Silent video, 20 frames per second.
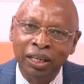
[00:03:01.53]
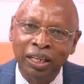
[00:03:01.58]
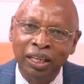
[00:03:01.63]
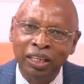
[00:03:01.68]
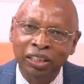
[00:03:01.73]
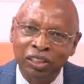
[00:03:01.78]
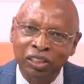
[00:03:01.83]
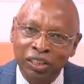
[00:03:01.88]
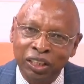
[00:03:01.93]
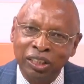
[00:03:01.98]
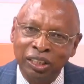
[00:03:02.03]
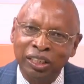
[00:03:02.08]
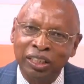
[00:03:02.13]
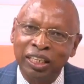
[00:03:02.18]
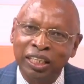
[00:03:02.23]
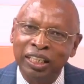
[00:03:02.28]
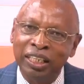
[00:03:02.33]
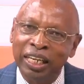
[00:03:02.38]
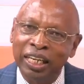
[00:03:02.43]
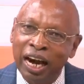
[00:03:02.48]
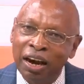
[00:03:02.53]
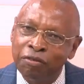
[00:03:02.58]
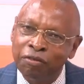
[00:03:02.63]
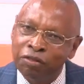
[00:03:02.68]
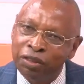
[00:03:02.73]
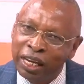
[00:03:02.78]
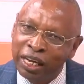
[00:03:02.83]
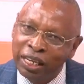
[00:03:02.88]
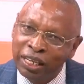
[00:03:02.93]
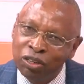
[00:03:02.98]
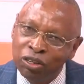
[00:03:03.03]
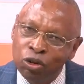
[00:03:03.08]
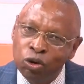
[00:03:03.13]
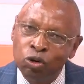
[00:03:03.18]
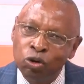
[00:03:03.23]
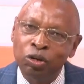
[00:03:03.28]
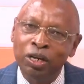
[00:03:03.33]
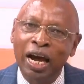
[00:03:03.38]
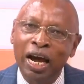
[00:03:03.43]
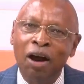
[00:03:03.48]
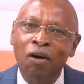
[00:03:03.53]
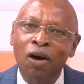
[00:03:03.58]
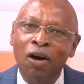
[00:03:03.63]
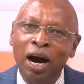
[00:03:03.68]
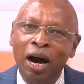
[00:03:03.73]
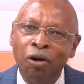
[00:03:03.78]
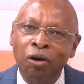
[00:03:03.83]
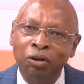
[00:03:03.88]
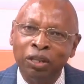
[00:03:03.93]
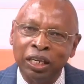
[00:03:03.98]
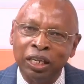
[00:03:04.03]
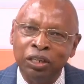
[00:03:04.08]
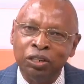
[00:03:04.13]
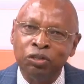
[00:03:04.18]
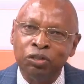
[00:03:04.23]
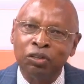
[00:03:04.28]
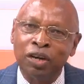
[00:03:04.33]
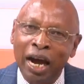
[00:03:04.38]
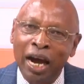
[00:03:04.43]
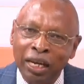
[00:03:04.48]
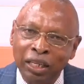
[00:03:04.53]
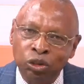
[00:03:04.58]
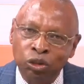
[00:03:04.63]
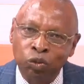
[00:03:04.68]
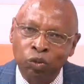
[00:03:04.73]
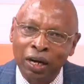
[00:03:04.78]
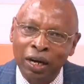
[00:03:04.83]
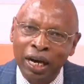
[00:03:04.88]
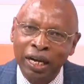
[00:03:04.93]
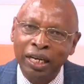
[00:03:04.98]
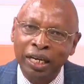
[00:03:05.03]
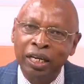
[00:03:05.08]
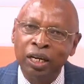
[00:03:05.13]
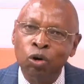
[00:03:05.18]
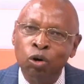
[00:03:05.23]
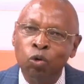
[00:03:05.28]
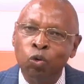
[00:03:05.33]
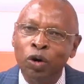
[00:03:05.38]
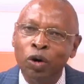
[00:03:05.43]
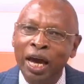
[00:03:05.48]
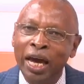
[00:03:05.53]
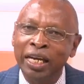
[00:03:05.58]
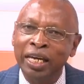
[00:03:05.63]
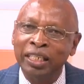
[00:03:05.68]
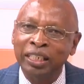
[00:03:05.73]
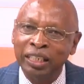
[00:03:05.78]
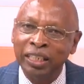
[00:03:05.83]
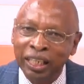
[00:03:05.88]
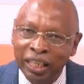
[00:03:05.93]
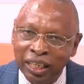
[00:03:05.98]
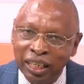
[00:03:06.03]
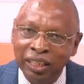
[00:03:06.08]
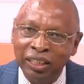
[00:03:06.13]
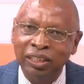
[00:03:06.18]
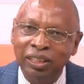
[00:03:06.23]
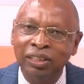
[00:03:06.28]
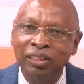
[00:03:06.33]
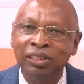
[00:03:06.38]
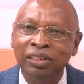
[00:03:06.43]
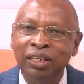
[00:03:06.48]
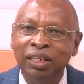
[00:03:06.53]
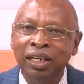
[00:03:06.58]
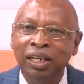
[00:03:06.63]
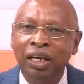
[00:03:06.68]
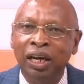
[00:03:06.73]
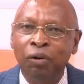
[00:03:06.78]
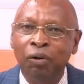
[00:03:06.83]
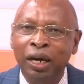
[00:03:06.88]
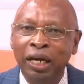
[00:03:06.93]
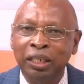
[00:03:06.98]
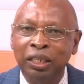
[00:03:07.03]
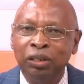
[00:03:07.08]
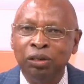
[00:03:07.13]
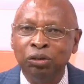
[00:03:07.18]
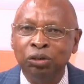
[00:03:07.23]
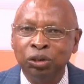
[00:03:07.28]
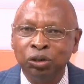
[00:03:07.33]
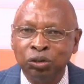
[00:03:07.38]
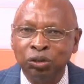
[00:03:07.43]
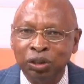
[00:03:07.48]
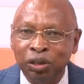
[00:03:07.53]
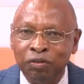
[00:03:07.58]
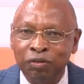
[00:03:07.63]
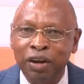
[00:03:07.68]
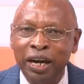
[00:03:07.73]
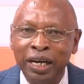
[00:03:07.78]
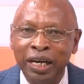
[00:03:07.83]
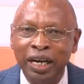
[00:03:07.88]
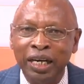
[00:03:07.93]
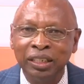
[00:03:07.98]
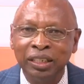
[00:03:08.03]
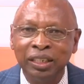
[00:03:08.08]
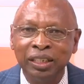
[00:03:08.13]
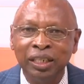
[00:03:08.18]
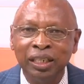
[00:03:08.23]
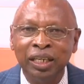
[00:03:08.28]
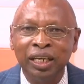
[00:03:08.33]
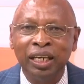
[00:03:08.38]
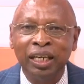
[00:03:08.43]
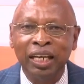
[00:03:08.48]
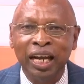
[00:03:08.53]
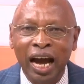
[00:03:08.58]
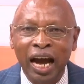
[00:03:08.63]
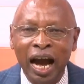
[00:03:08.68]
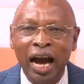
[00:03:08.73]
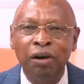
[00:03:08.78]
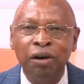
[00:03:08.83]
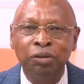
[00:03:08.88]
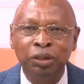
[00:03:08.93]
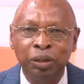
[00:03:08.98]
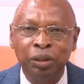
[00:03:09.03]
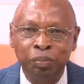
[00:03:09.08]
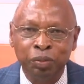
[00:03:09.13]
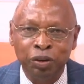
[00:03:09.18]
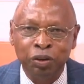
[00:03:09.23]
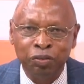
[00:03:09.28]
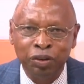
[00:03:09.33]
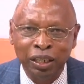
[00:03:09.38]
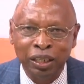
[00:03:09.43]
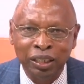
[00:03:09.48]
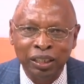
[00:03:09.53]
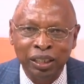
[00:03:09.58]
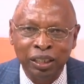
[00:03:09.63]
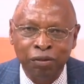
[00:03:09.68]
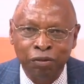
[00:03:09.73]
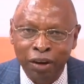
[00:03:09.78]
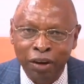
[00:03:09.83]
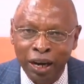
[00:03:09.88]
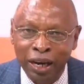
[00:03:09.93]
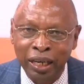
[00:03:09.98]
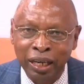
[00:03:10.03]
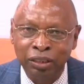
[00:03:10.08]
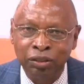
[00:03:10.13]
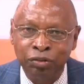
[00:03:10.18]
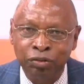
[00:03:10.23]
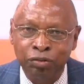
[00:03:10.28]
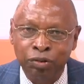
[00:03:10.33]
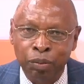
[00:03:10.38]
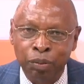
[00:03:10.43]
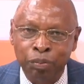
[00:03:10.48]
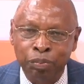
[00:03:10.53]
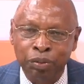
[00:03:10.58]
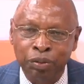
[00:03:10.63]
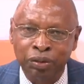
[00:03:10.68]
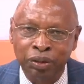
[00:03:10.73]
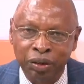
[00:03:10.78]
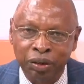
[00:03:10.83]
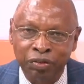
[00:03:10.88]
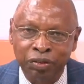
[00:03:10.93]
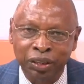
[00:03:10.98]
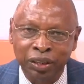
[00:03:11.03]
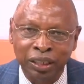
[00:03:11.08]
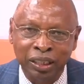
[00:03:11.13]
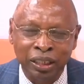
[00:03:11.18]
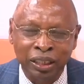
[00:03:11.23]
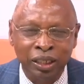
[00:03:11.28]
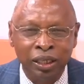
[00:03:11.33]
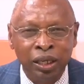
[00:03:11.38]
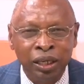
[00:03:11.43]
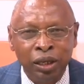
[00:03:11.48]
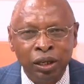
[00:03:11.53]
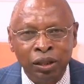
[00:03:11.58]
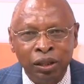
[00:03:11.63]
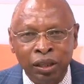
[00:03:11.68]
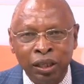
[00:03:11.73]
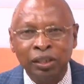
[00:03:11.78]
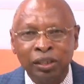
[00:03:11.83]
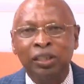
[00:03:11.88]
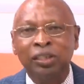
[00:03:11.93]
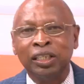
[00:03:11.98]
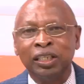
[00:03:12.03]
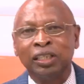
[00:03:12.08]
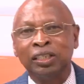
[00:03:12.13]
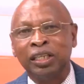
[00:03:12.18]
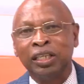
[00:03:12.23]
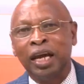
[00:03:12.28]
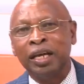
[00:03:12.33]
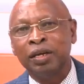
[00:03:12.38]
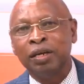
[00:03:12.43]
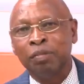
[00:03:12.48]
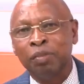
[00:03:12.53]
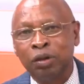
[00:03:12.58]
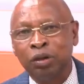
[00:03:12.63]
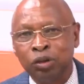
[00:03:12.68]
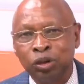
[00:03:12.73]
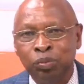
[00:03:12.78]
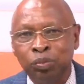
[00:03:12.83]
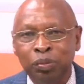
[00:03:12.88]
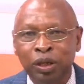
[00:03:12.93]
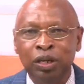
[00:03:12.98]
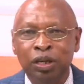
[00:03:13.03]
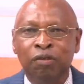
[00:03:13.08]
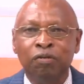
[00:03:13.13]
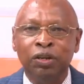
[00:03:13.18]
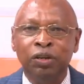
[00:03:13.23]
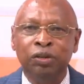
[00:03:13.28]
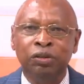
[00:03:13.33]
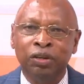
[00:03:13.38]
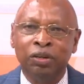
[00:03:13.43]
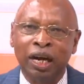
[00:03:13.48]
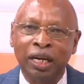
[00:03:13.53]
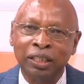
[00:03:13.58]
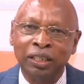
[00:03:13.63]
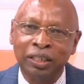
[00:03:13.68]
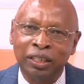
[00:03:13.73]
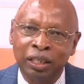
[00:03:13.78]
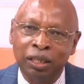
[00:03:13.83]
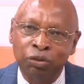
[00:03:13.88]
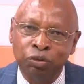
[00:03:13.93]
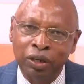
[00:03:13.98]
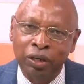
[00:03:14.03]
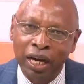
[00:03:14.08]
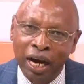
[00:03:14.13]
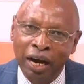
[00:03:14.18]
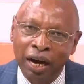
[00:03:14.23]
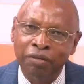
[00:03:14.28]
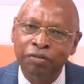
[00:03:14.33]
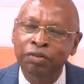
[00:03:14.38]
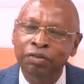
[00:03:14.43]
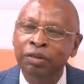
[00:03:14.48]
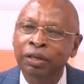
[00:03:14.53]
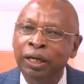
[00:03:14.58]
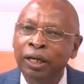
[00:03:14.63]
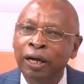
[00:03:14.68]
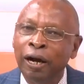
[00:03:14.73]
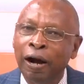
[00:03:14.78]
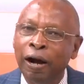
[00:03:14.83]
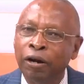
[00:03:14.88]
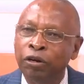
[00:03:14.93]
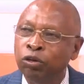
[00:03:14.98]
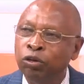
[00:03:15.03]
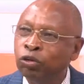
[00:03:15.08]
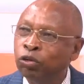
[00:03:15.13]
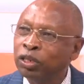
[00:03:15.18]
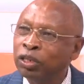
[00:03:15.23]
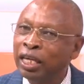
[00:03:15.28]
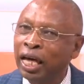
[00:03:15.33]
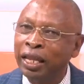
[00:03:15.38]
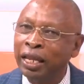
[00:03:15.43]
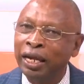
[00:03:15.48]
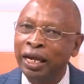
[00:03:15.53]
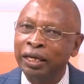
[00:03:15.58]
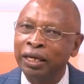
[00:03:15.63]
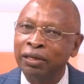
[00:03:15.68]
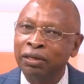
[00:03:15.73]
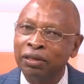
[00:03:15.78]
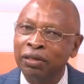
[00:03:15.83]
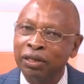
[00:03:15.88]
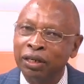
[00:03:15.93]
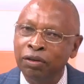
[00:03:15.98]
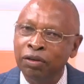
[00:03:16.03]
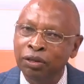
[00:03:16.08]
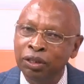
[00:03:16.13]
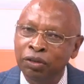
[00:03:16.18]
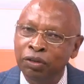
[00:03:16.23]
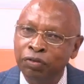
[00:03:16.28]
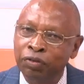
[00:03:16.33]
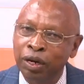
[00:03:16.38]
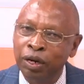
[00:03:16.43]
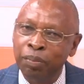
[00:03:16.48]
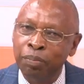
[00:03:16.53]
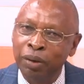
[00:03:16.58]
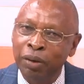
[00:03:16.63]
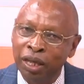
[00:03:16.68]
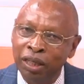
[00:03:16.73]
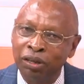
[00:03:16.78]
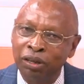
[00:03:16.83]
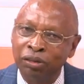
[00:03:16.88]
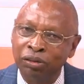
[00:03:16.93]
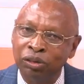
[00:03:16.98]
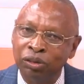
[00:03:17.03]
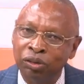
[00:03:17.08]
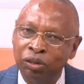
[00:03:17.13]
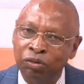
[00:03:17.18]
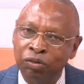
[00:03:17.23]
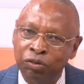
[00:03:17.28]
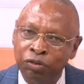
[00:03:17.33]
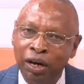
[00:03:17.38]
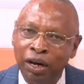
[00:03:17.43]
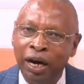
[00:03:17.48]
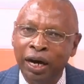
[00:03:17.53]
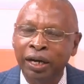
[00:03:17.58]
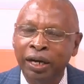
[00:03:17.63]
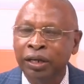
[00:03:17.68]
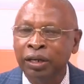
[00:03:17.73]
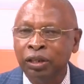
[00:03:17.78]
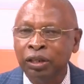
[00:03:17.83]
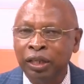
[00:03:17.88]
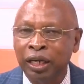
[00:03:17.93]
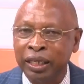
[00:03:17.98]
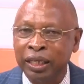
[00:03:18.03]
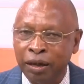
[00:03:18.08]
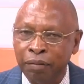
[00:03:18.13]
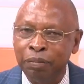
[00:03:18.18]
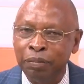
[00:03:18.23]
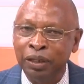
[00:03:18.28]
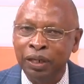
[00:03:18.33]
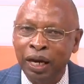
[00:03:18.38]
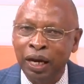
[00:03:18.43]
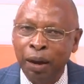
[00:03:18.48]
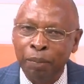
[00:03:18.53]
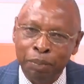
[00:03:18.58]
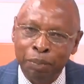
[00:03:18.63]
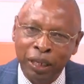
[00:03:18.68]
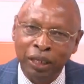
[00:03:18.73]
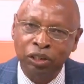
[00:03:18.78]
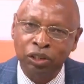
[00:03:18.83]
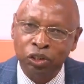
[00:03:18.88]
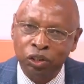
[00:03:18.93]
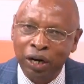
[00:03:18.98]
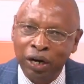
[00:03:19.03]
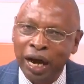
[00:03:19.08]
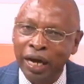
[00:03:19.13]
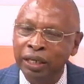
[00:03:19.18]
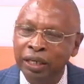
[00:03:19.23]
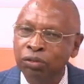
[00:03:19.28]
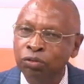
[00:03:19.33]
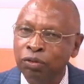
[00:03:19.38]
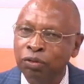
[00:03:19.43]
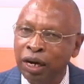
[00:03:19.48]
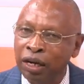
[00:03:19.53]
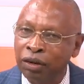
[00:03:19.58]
Interestingly enough, they know now how the drugs work, where it is, where it goes to the virus, and how it prevents the virus from proliferating. This is exciting because many of the drugs that we have, uh, you know, there are like three different methods of, uh, that are, be, are being tried. One